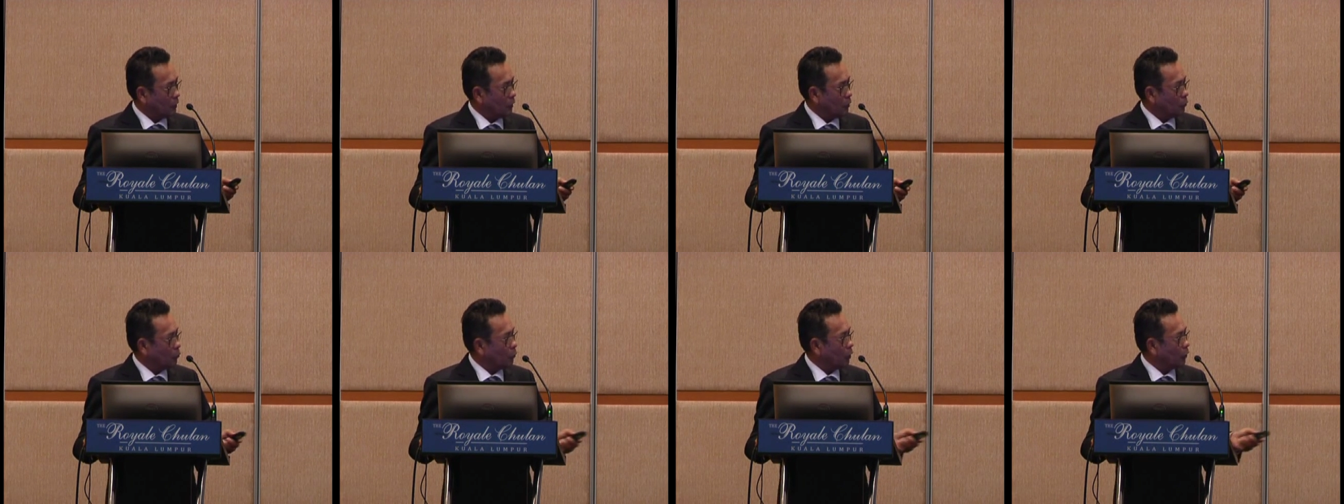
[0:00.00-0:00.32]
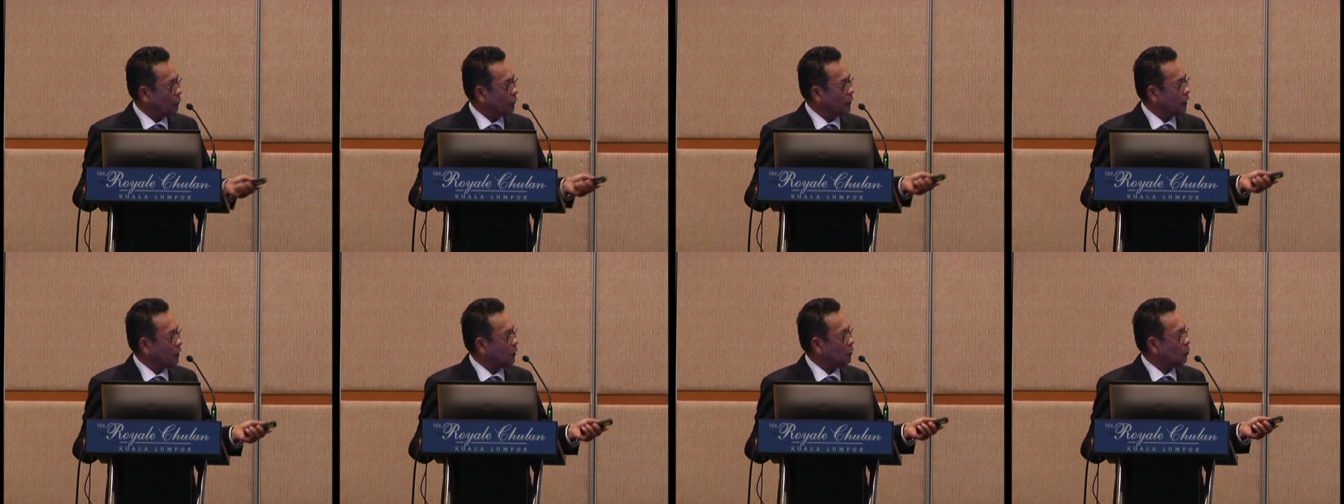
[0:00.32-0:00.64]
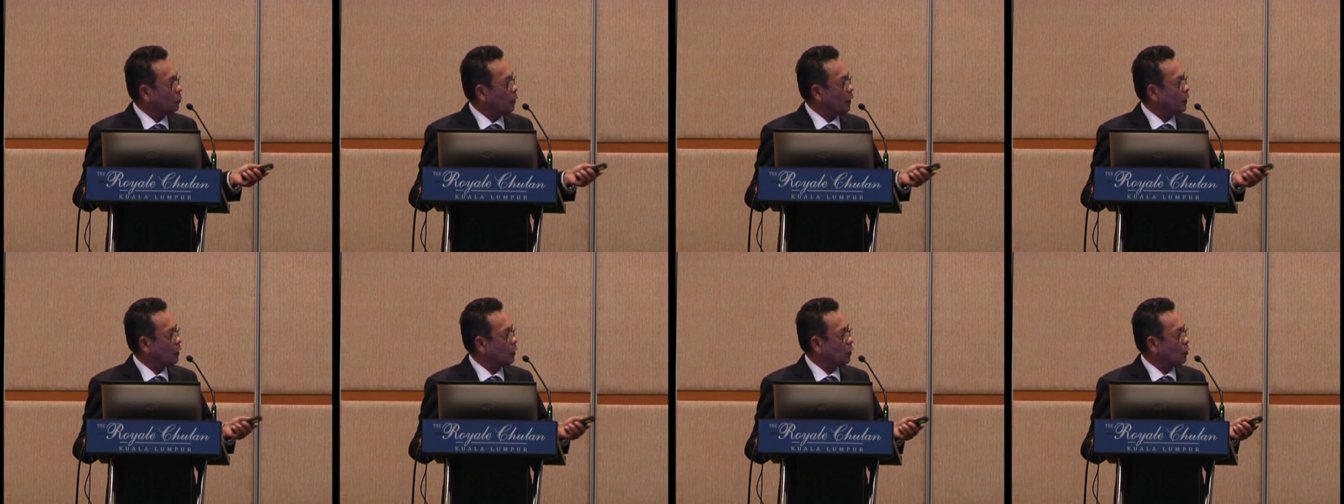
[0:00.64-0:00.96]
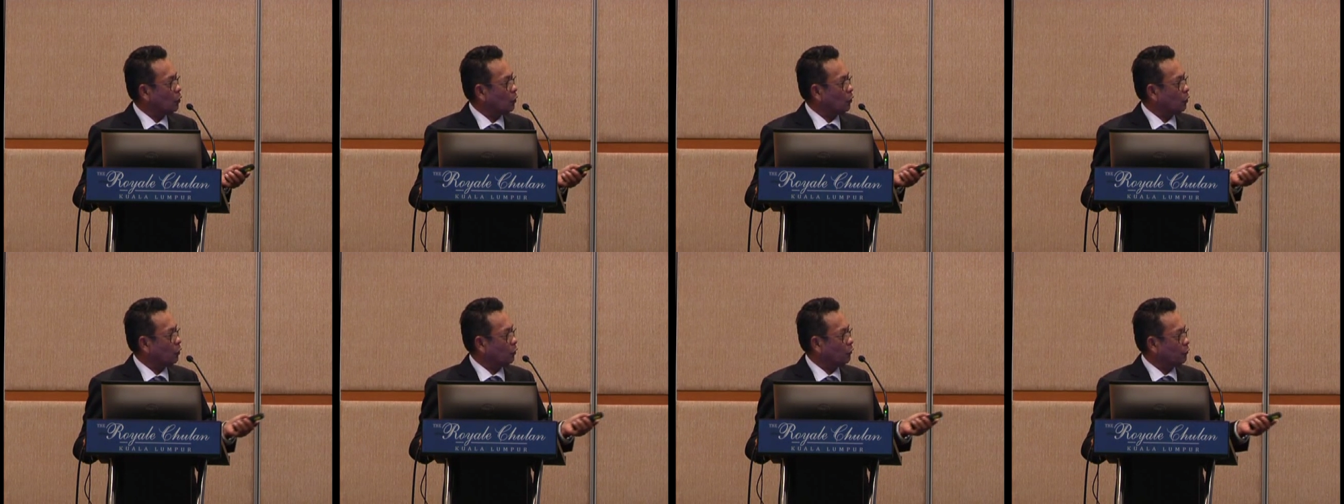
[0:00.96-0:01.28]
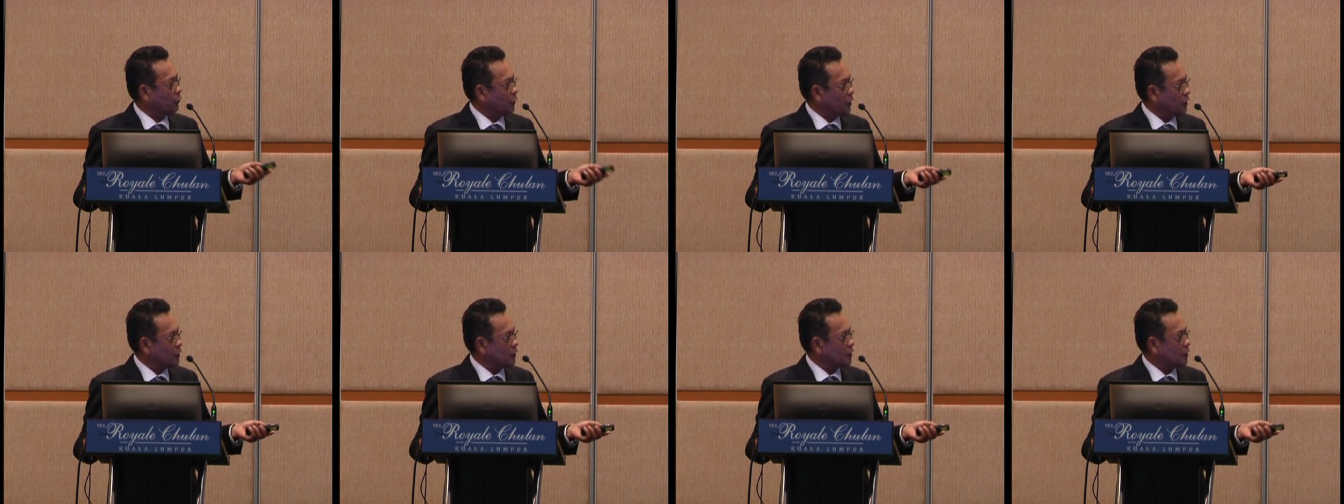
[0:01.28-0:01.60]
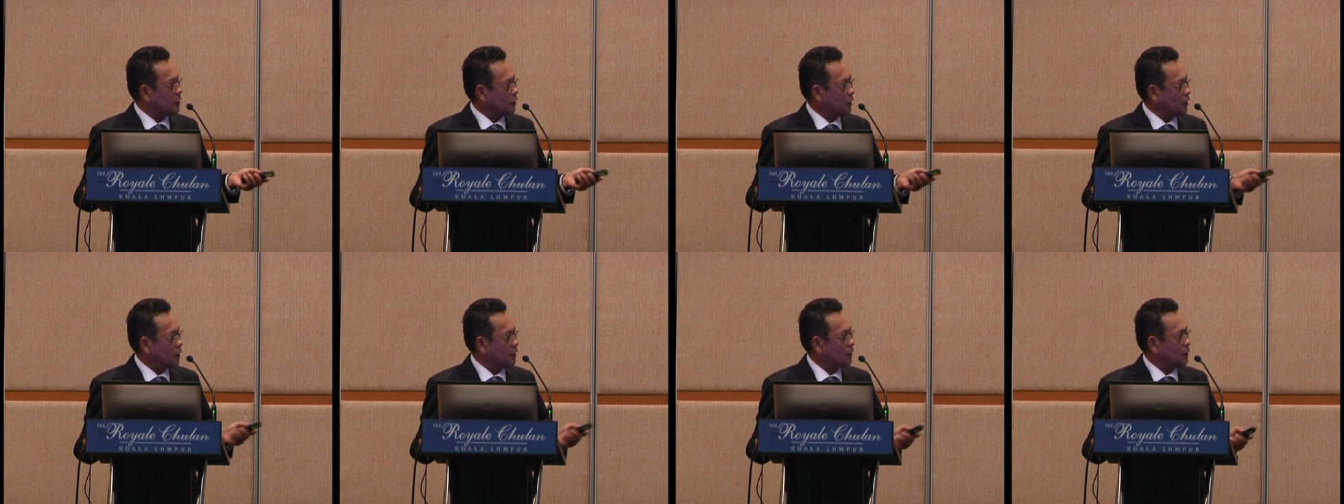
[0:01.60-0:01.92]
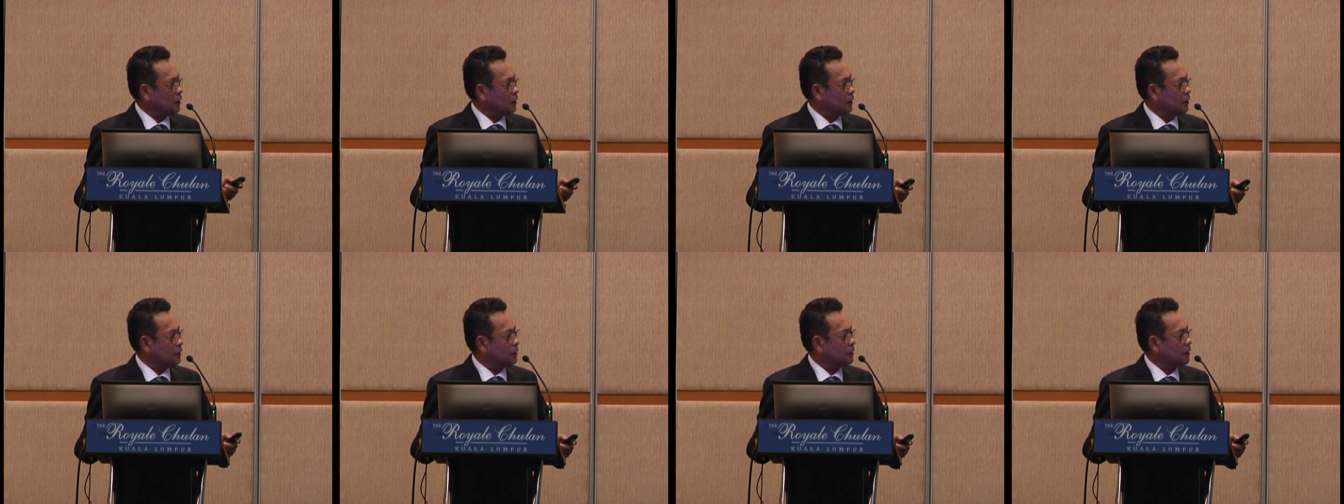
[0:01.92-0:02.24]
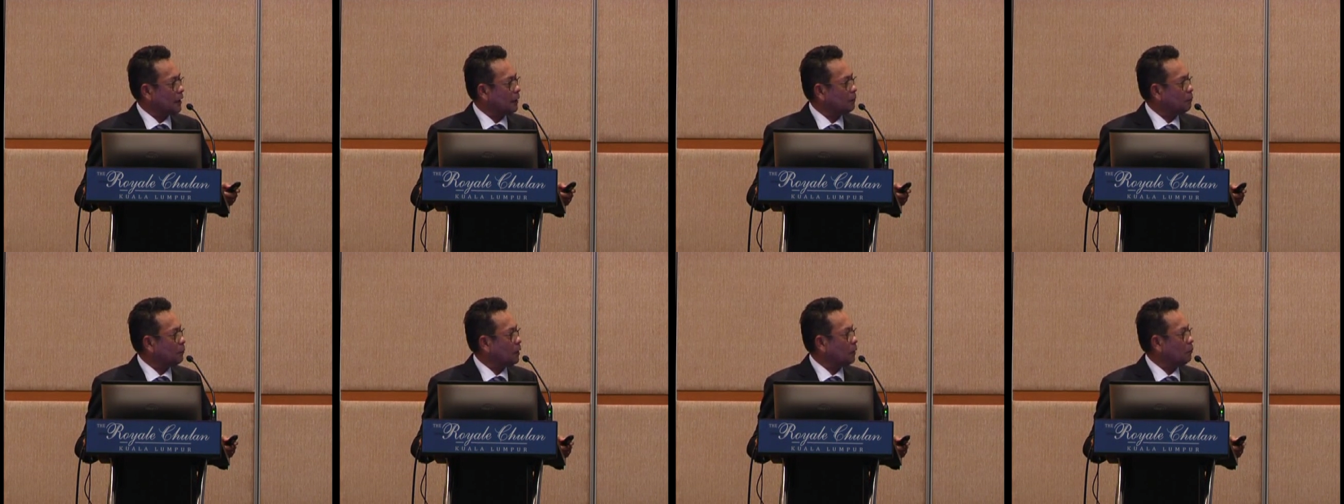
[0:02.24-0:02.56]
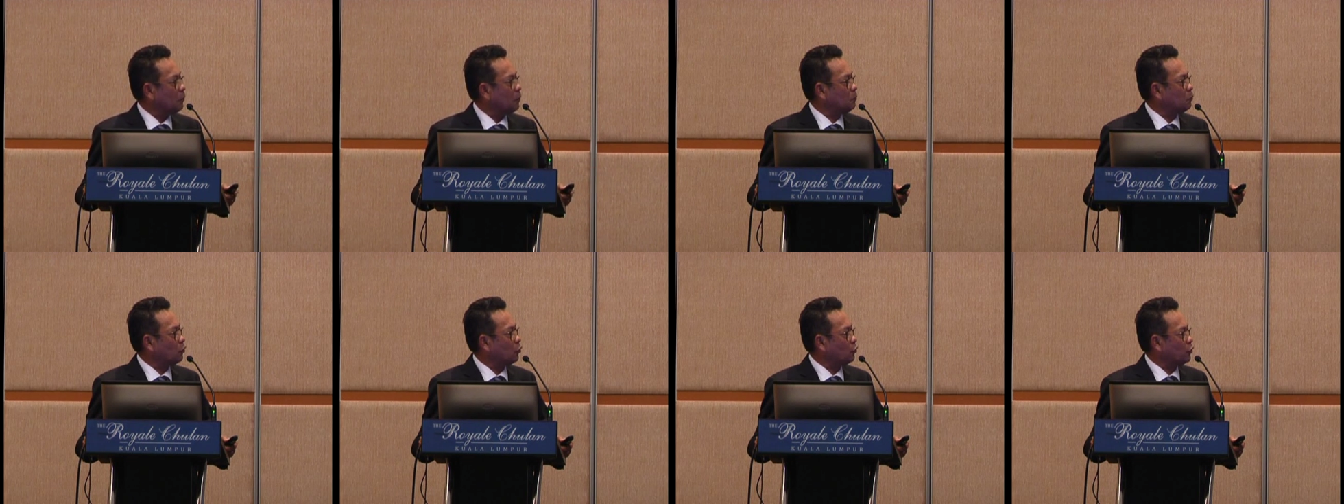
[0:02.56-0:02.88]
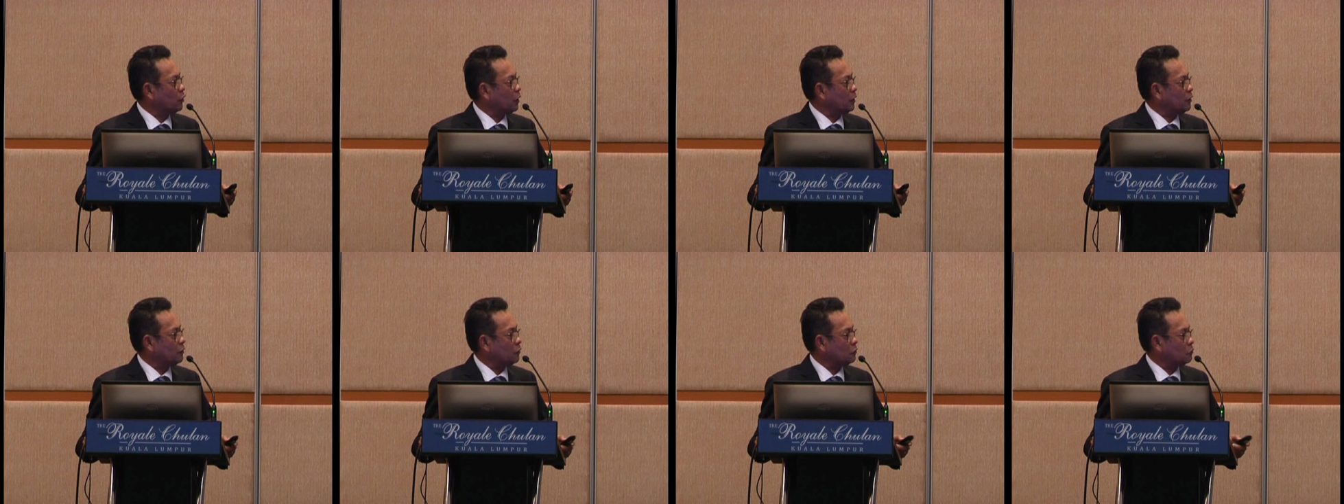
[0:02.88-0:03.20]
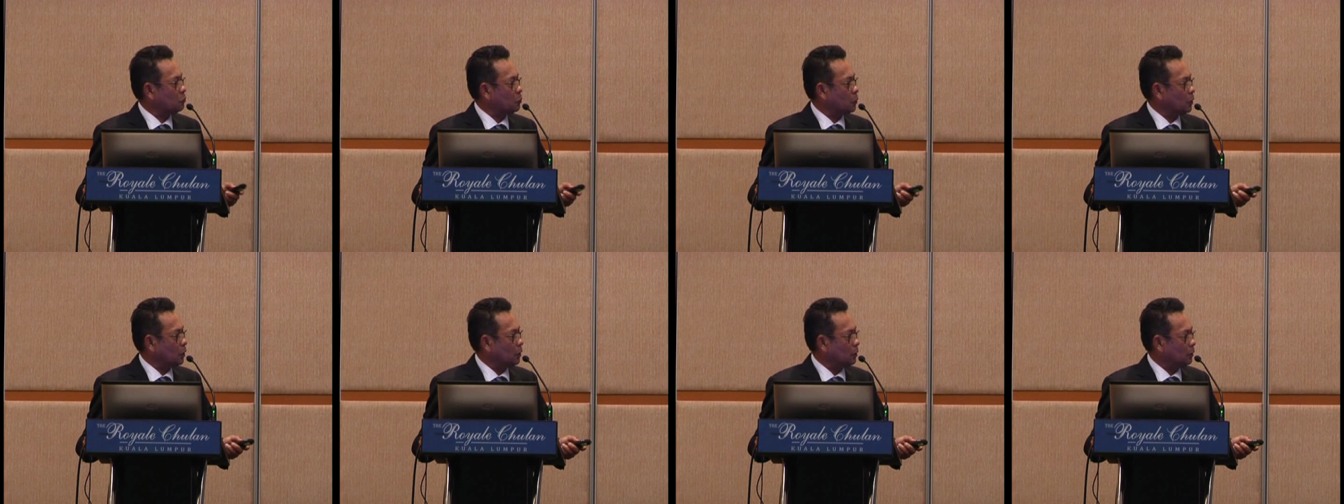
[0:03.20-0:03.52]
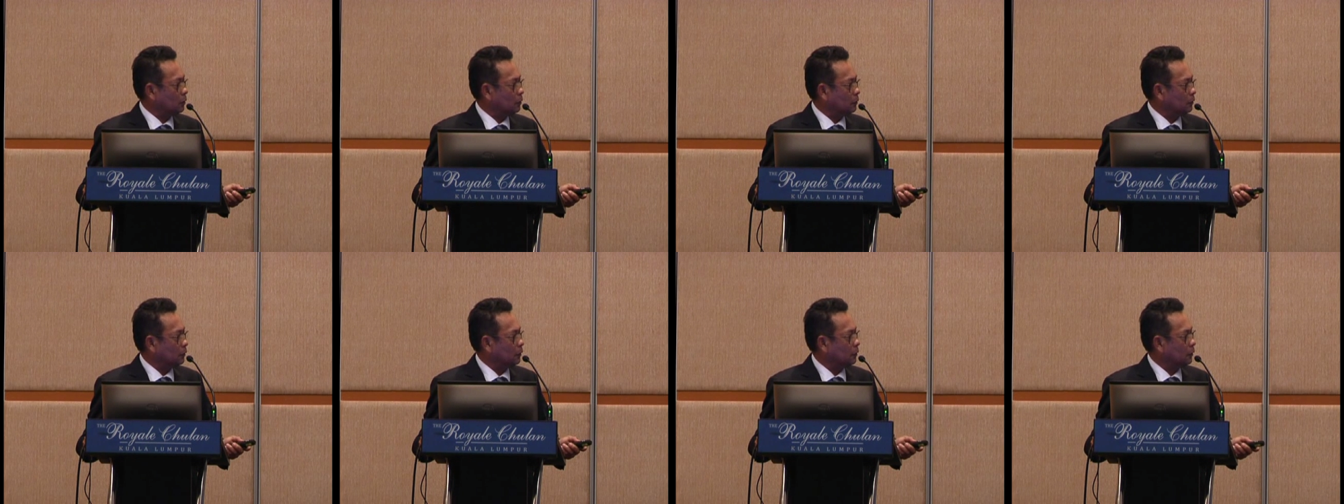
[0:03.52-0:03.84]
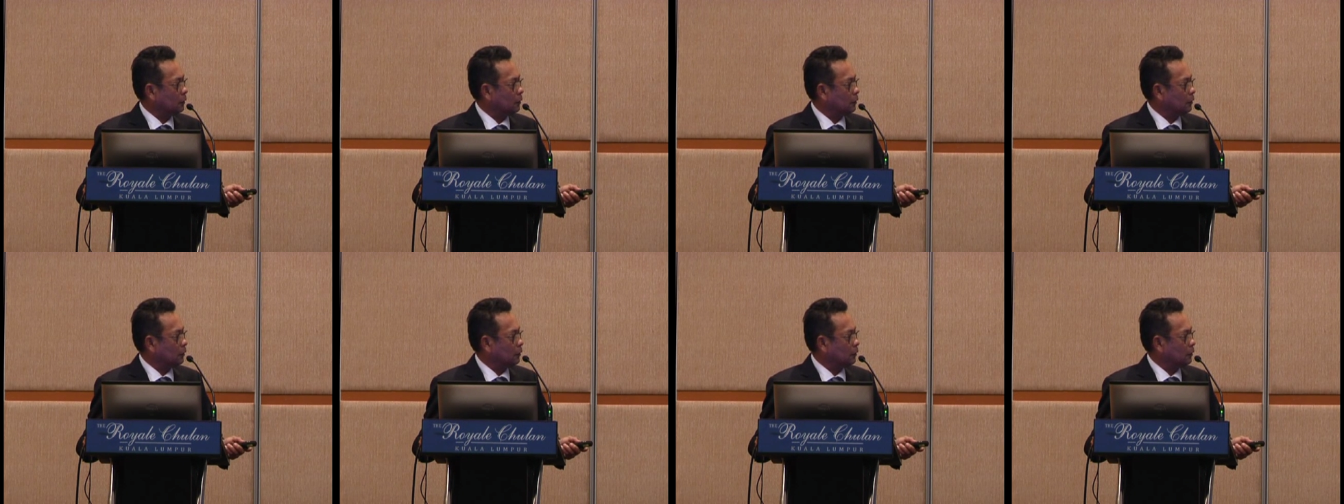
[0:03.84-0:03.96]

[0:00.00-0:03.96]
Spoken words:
We have done quite a lot of this in Sime projects as well.